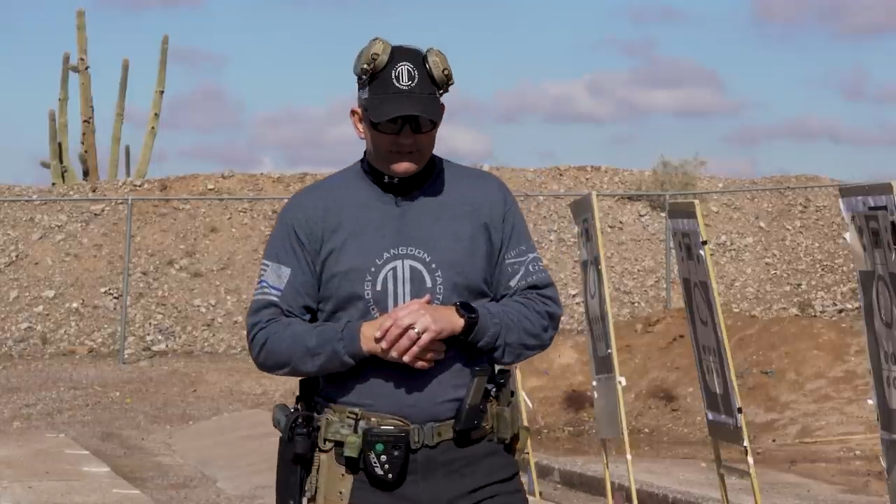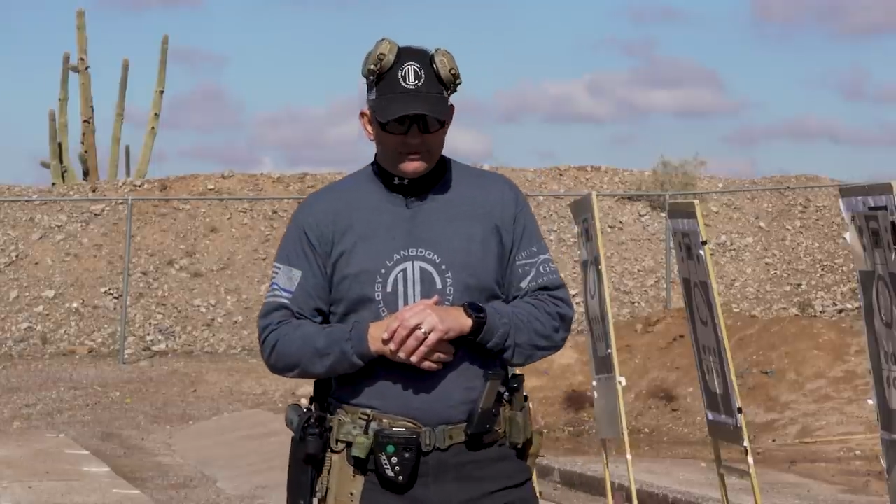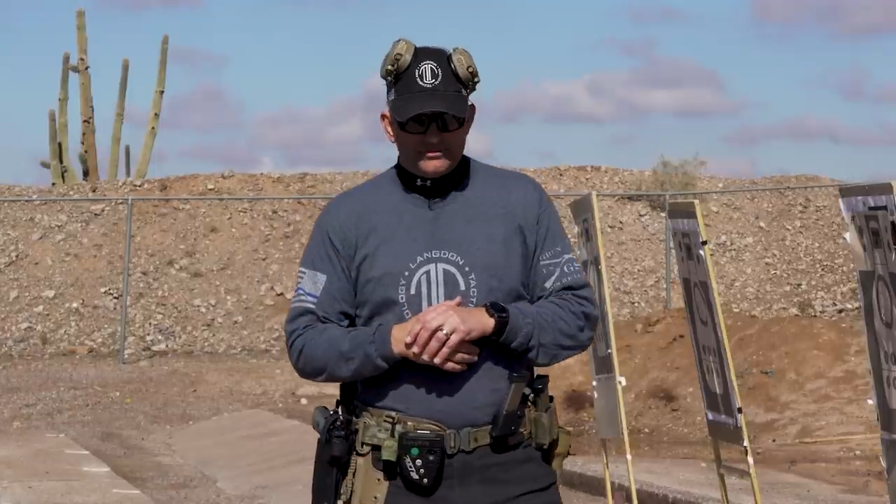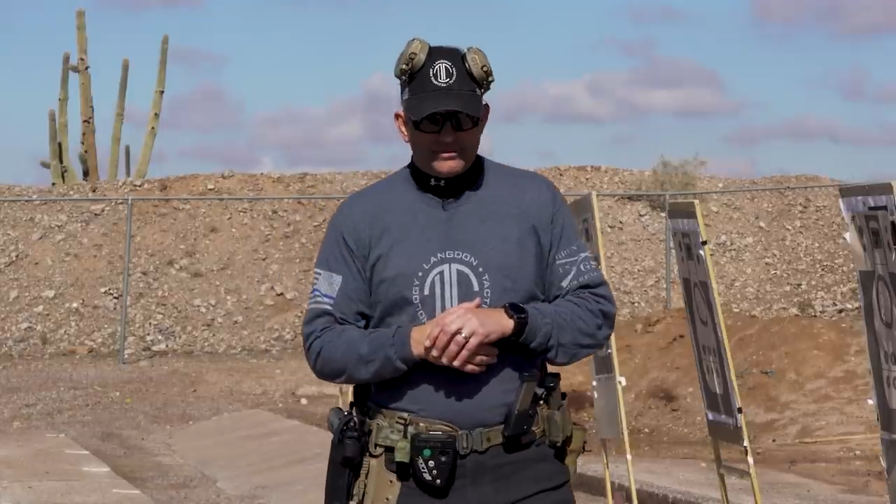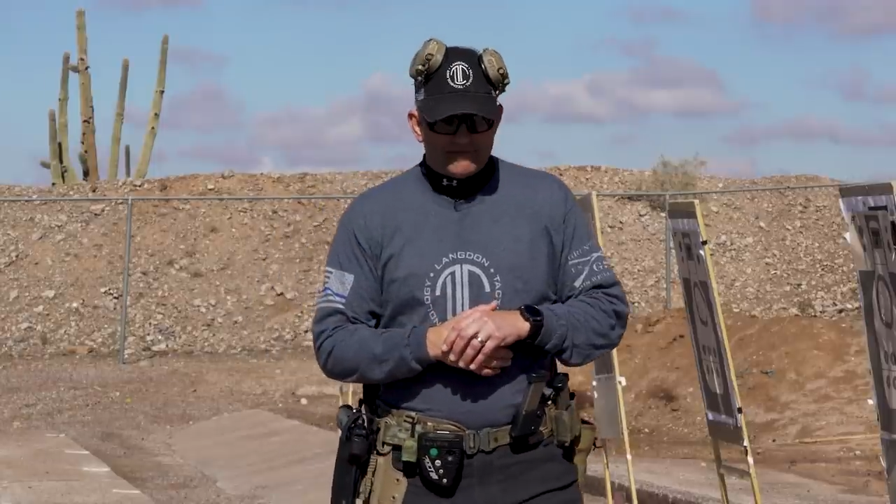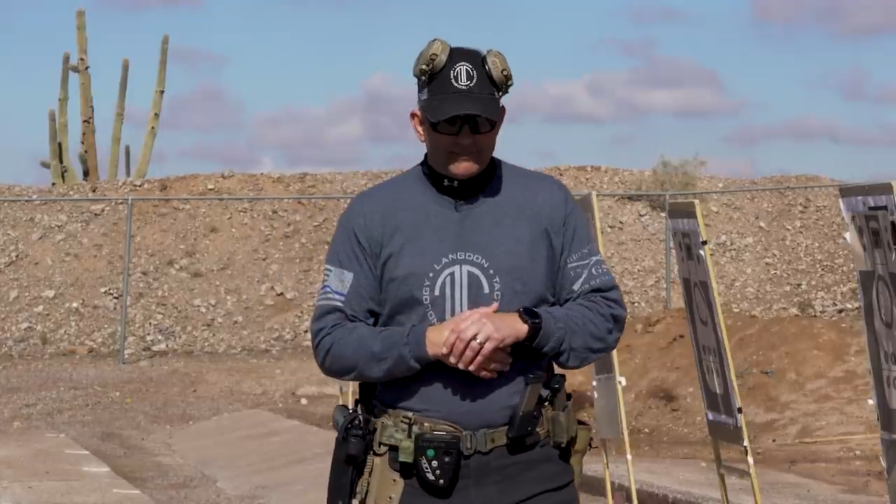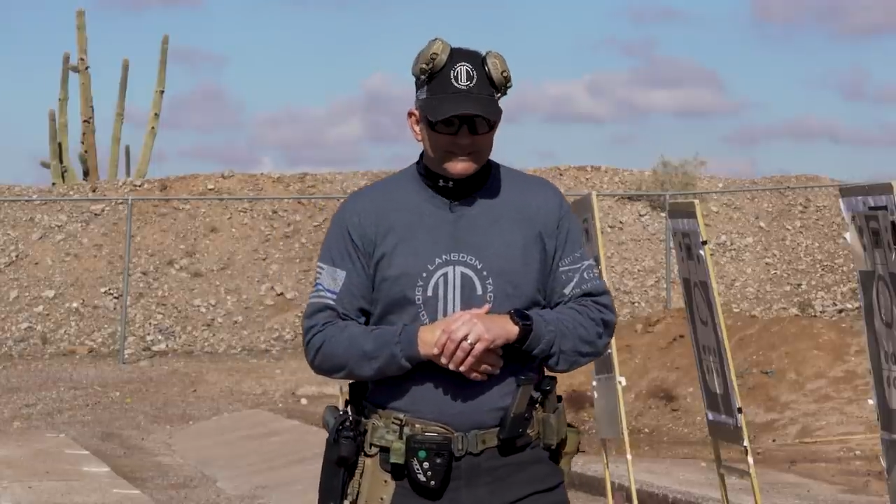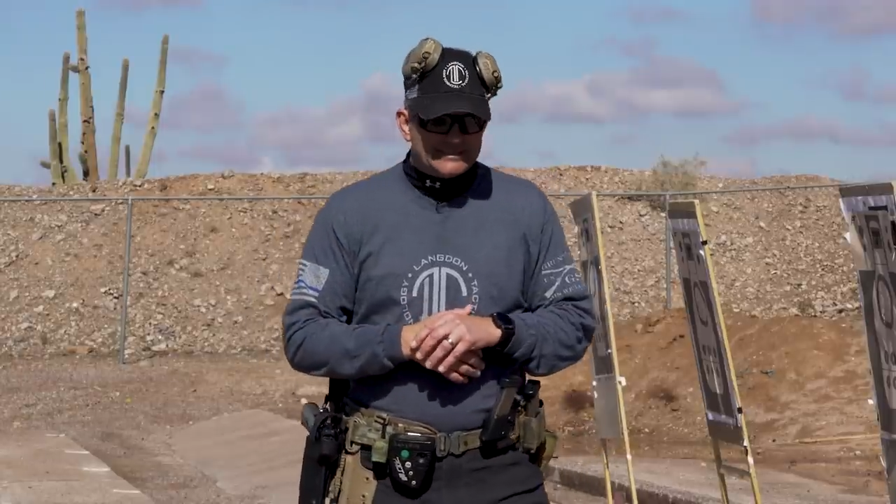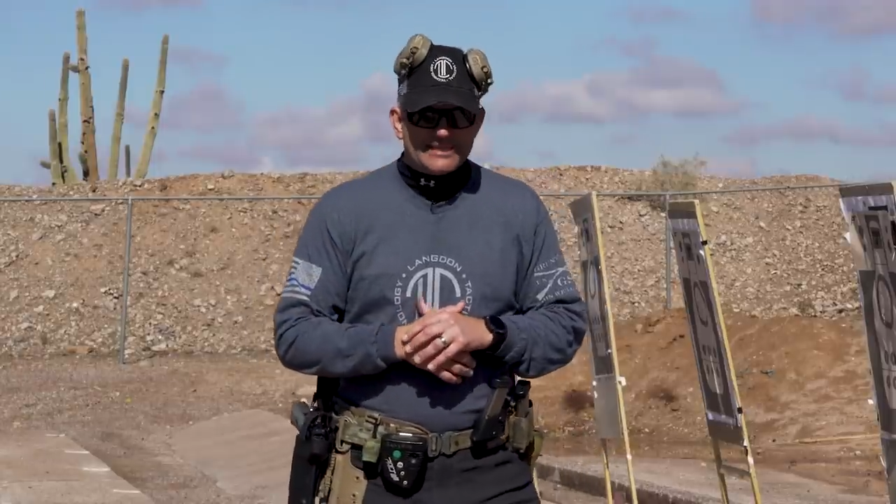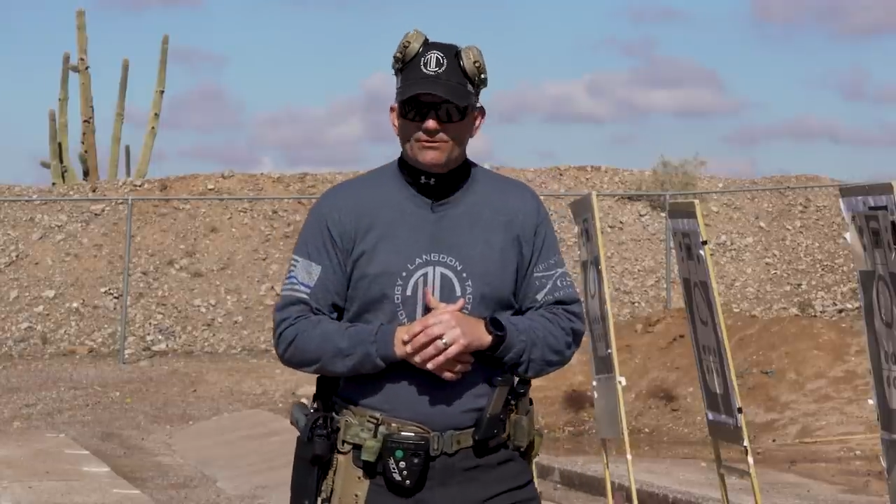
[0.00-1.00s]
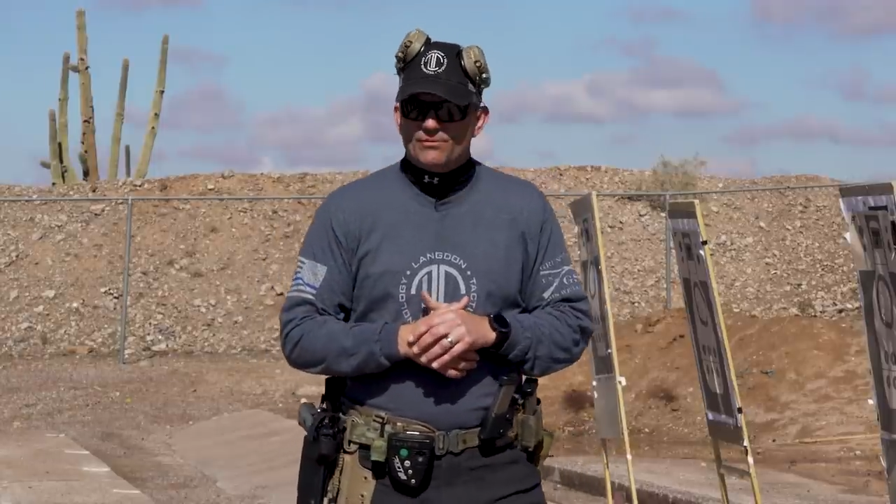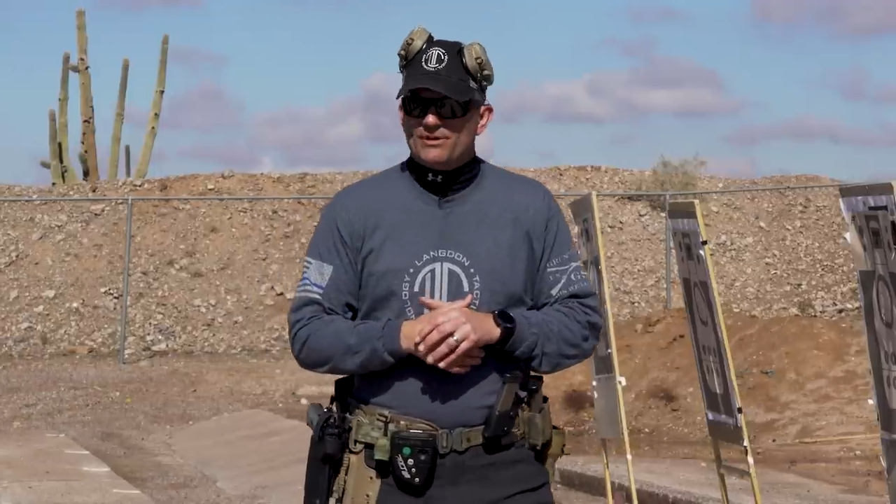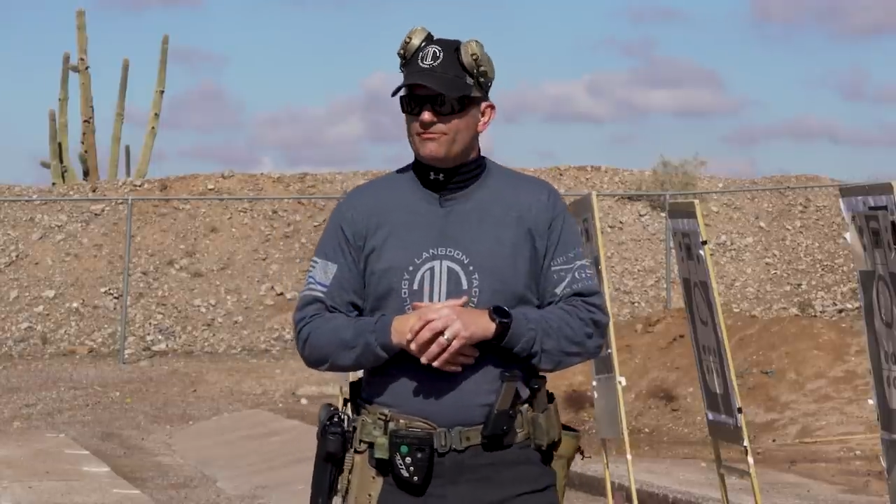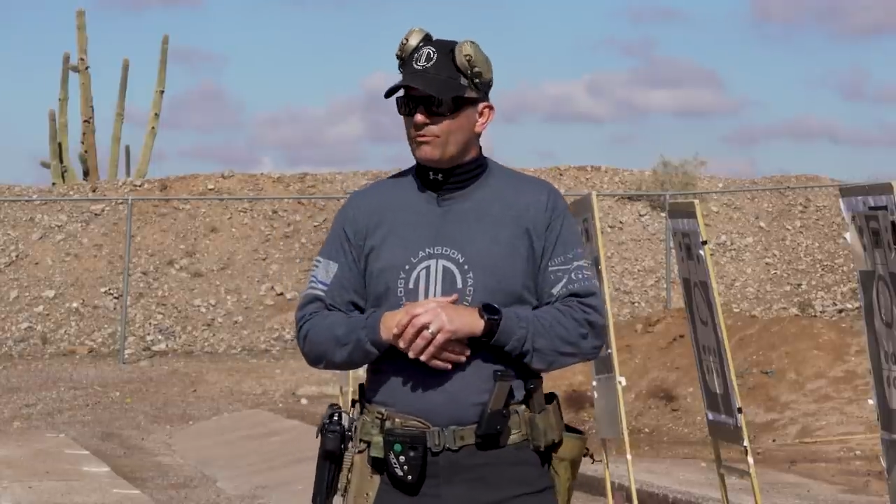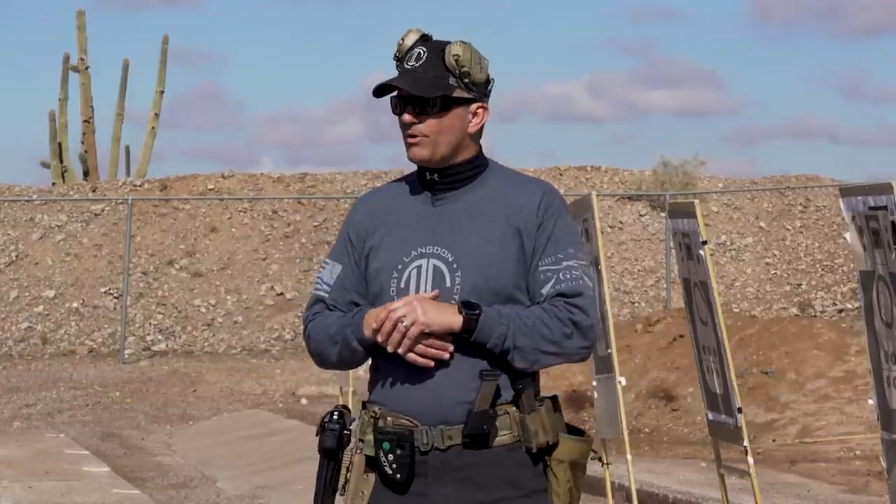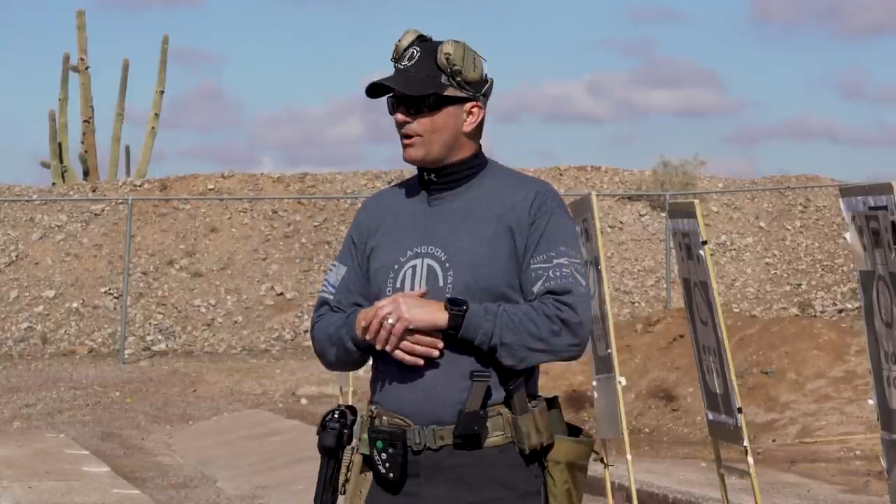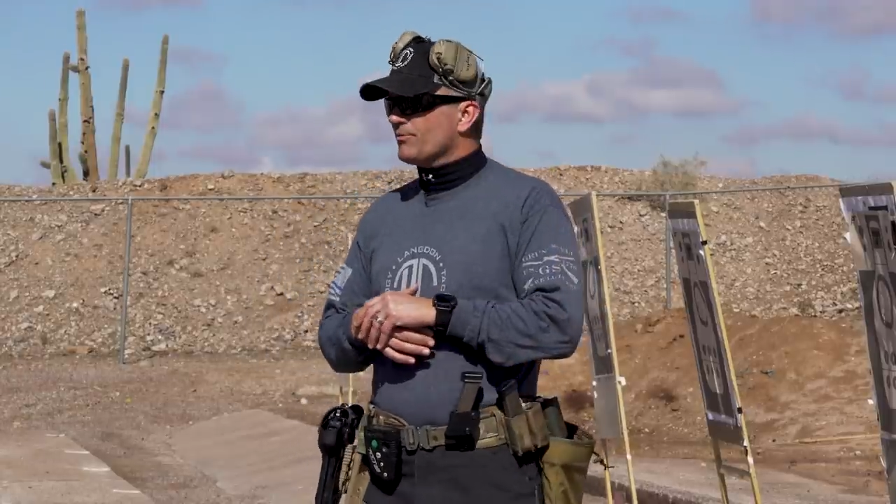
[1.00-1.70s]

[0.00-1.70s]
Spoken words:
to have been sticking with for a